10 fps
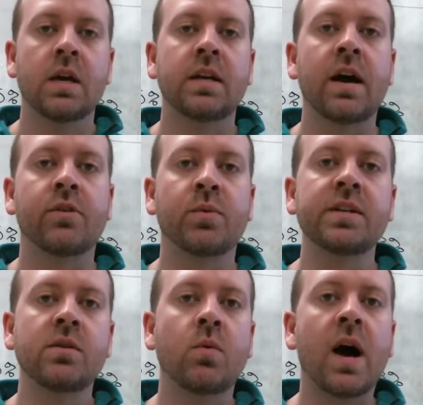Now, the
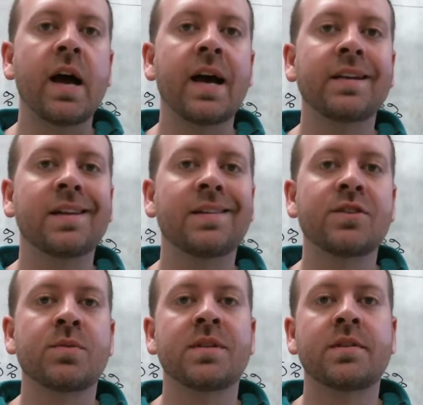reason why I did
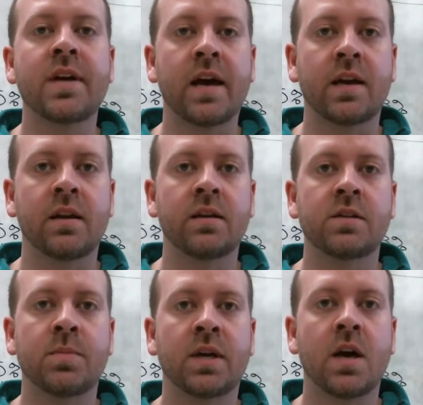this one second is
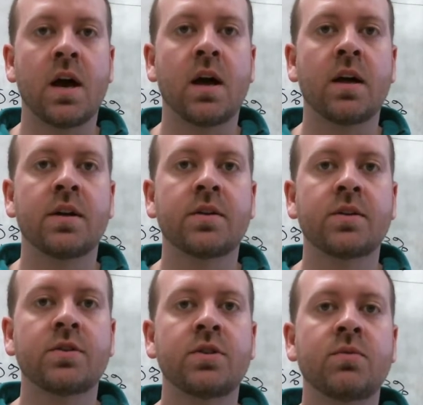
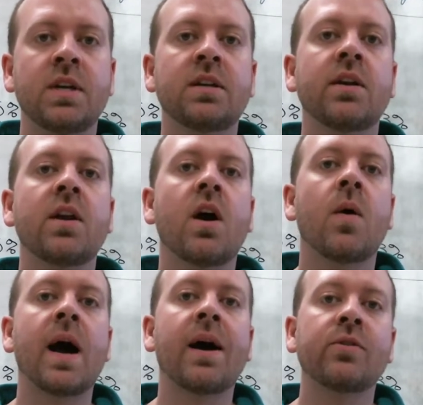because you need to know
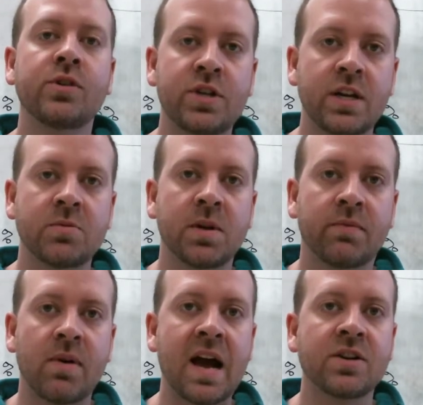how to change them into
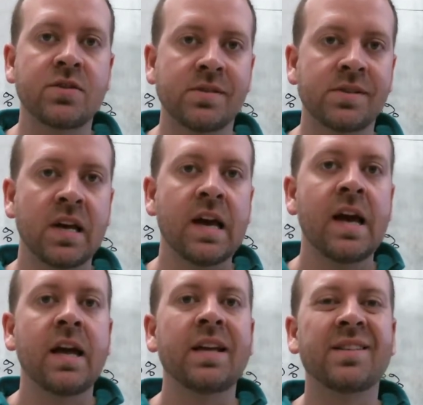fractions
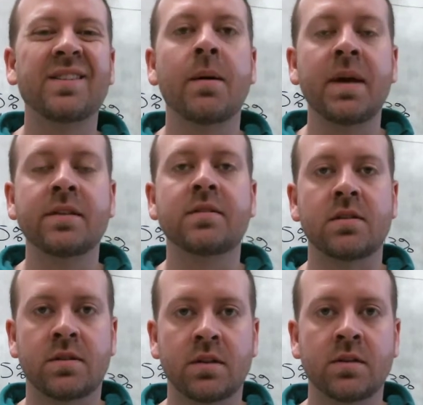in some
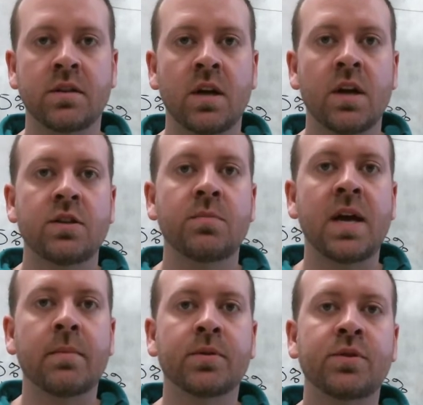instances to be
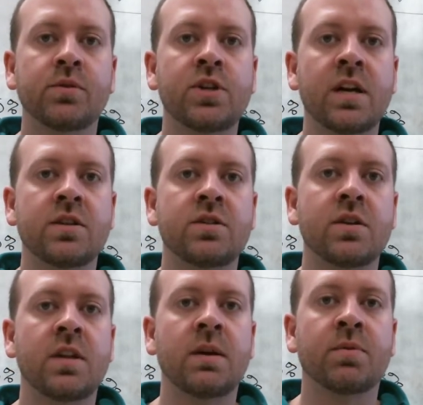able to change
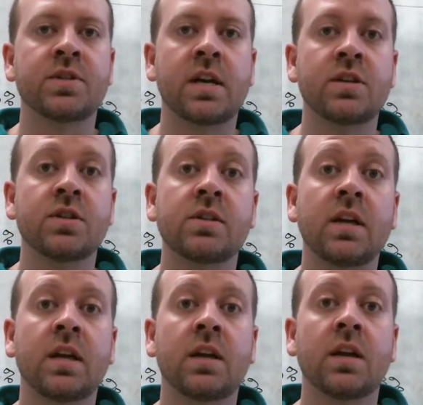the percentages
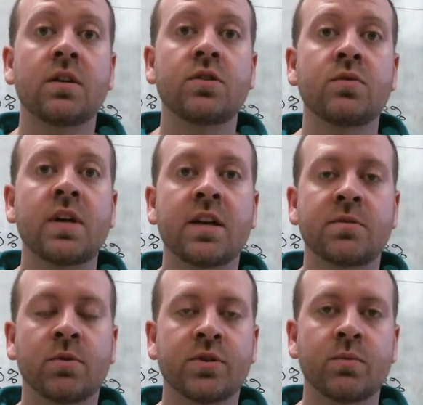into
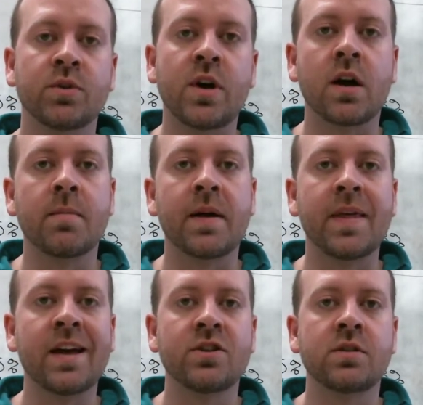decimals, and we'll talk about
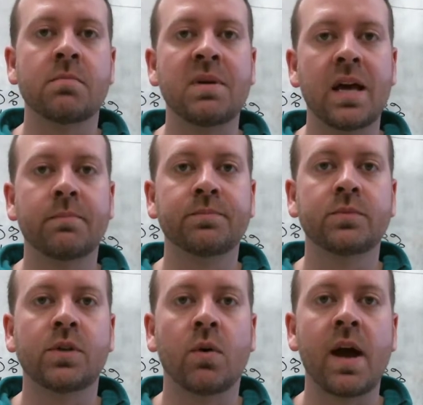that in just a bit.
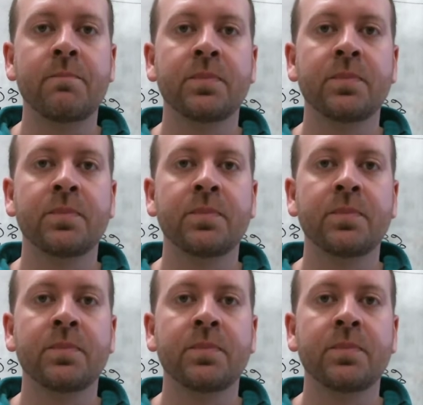Okay?